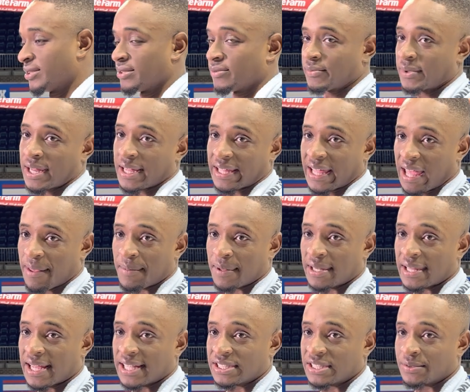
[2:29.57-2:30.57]
When I came in
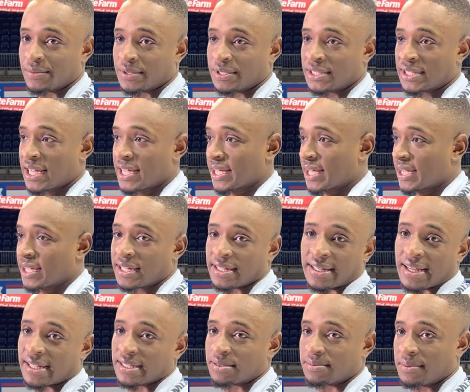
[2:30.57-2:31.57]
last year with Jank, I could
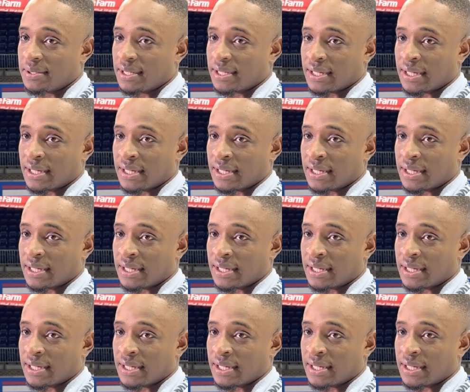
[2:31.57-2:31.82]
not speak